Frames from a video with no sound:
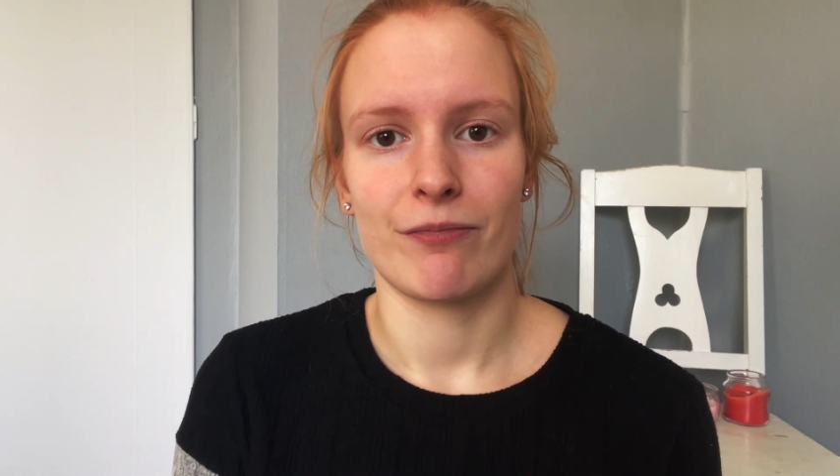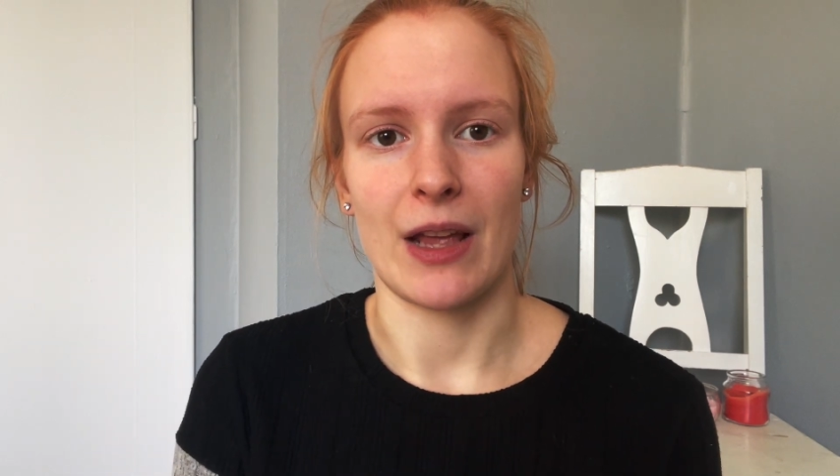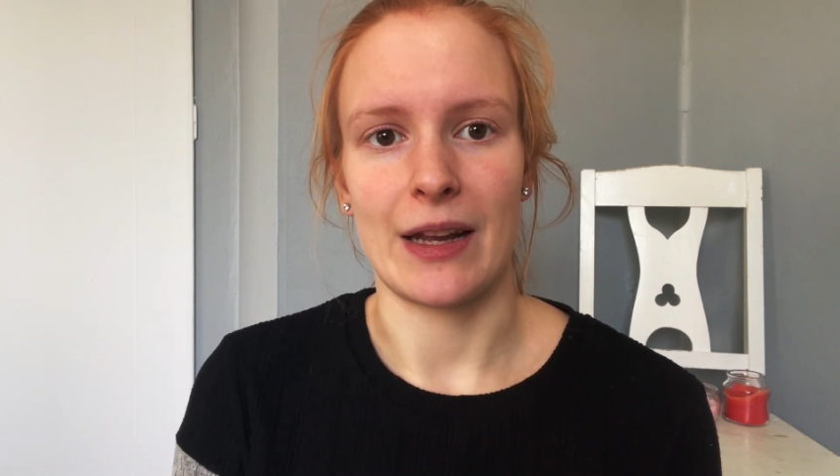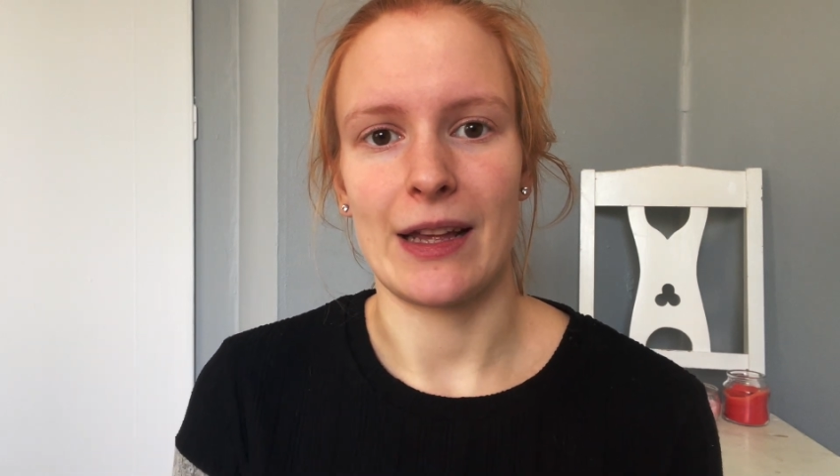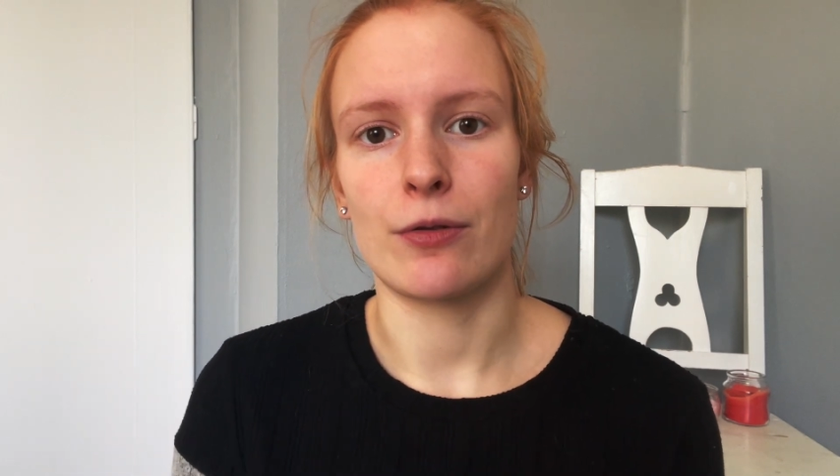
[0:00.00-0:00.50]

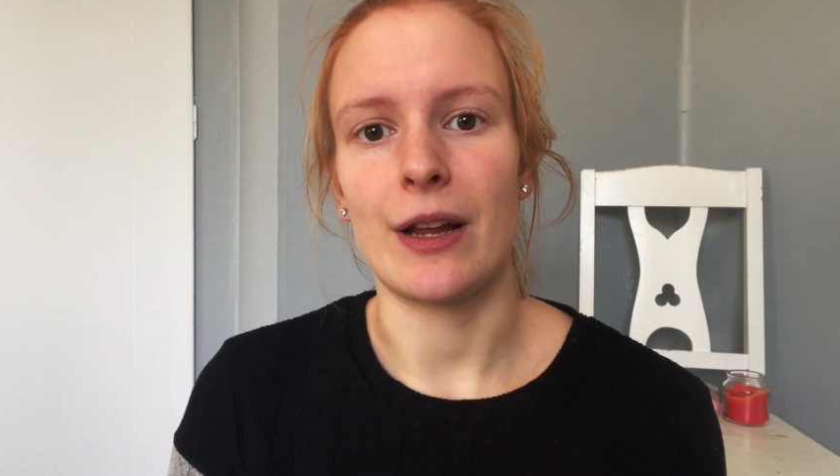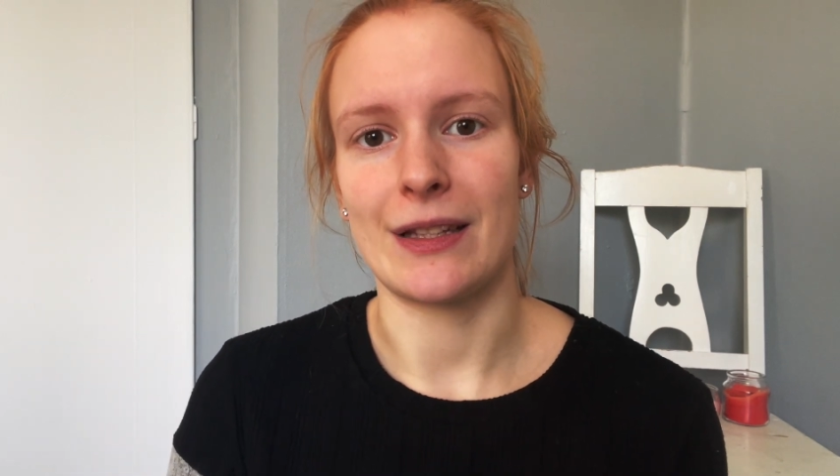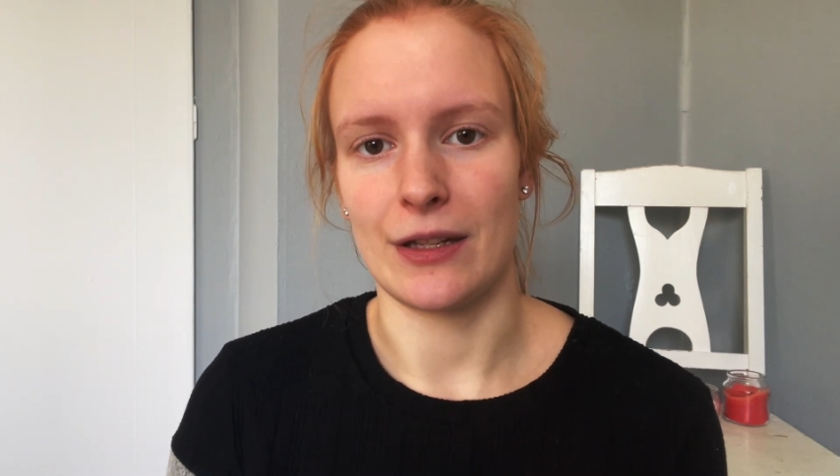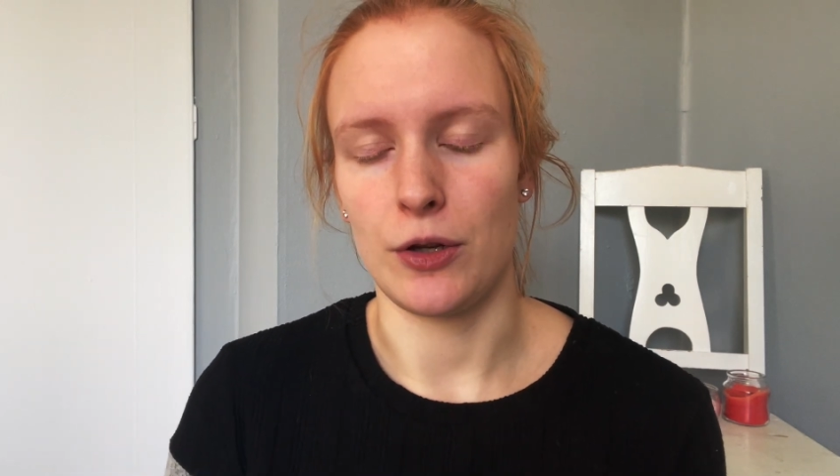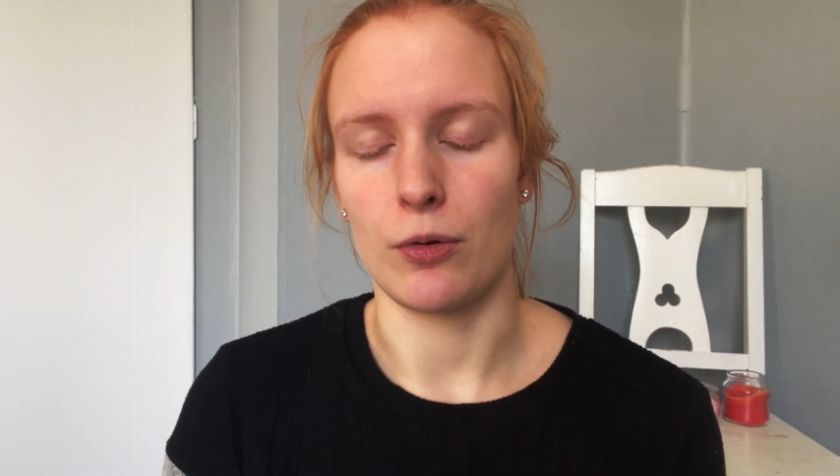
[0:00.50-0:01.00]
and he
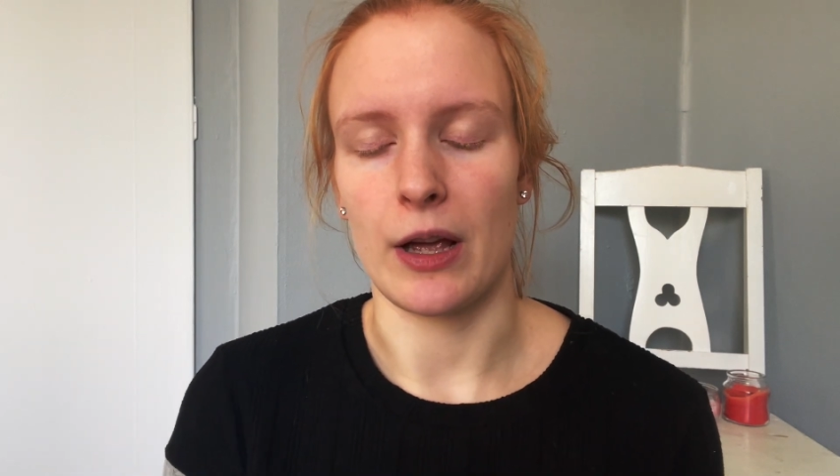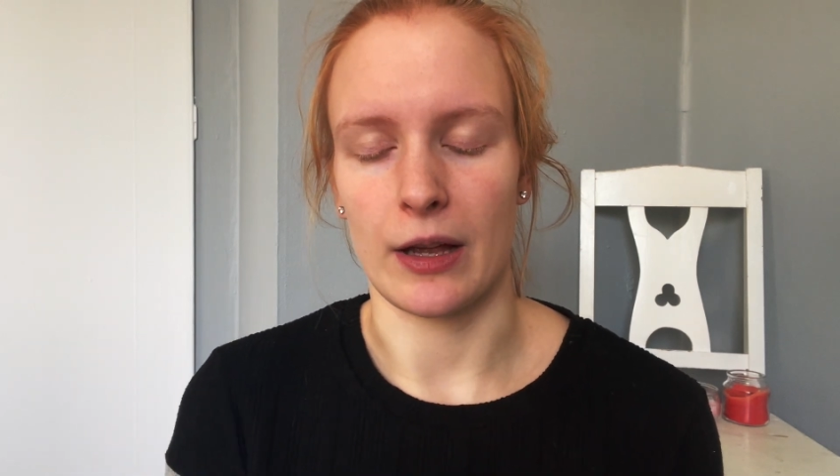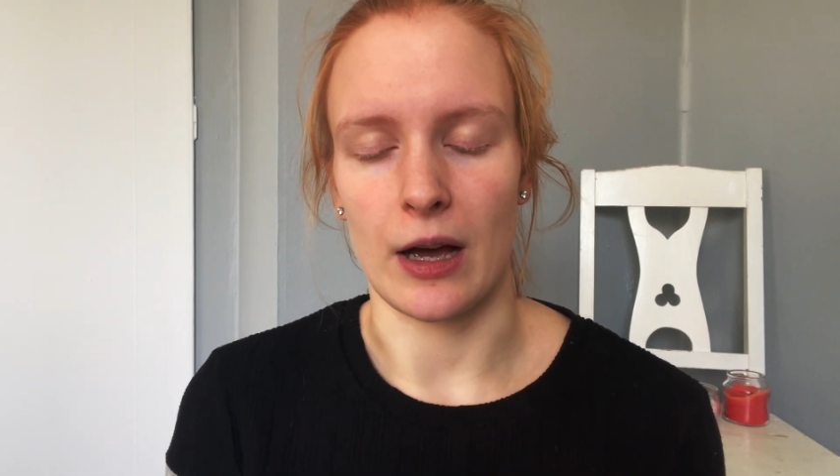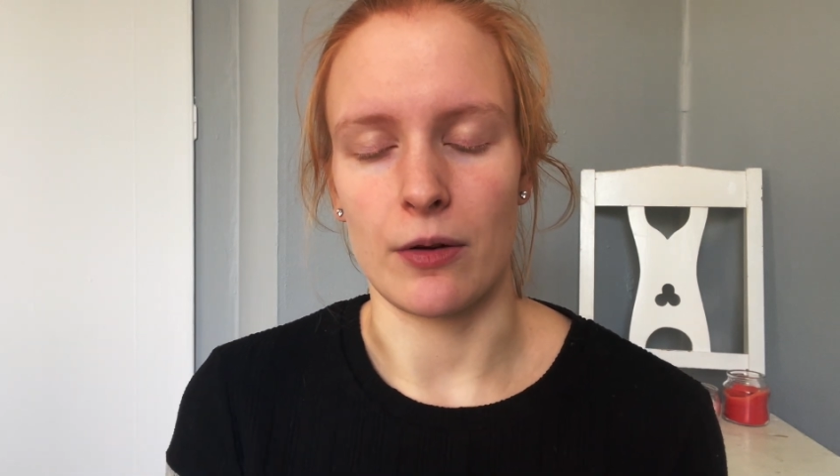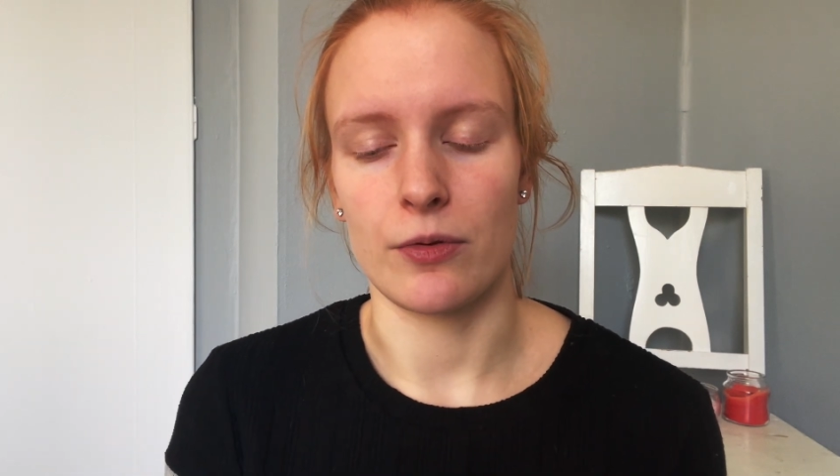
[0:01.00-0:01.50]
creates a new
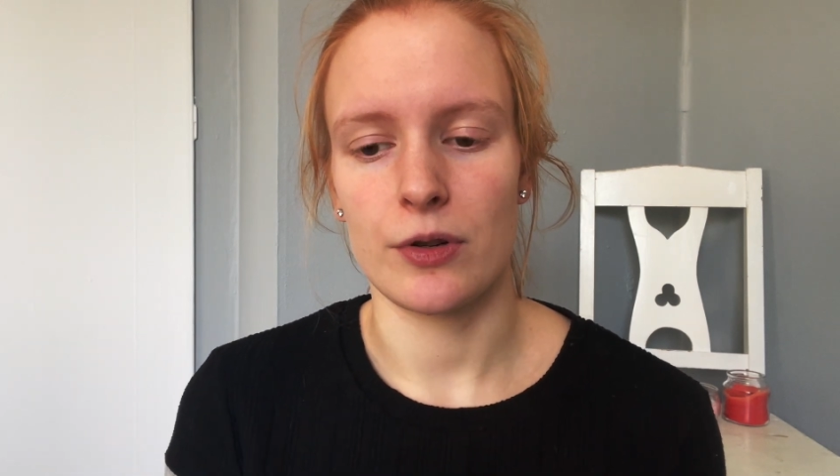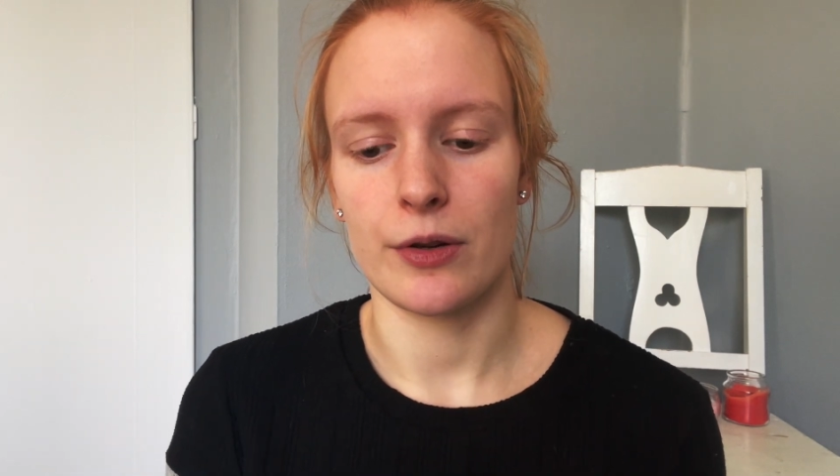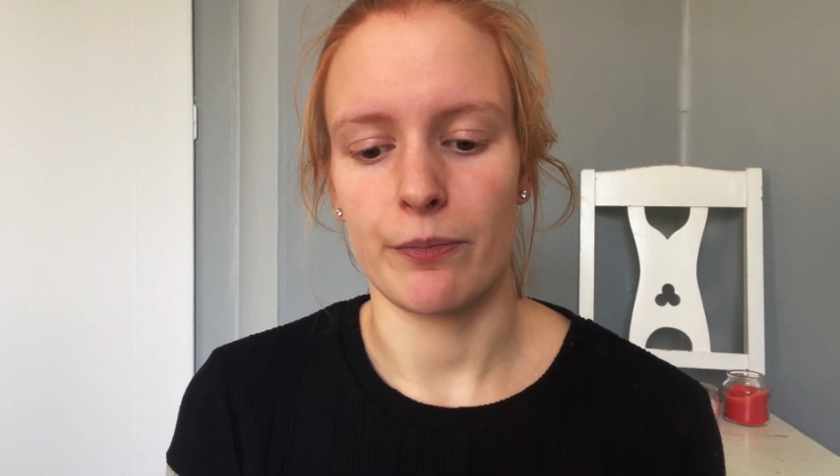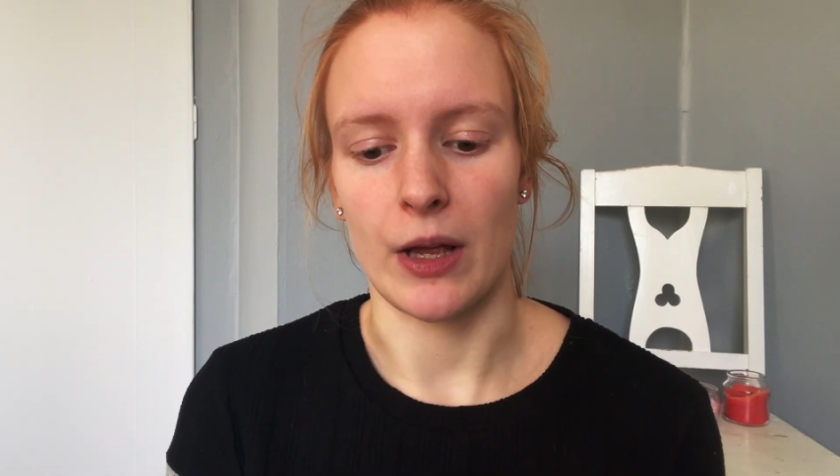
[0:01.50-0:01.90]
account,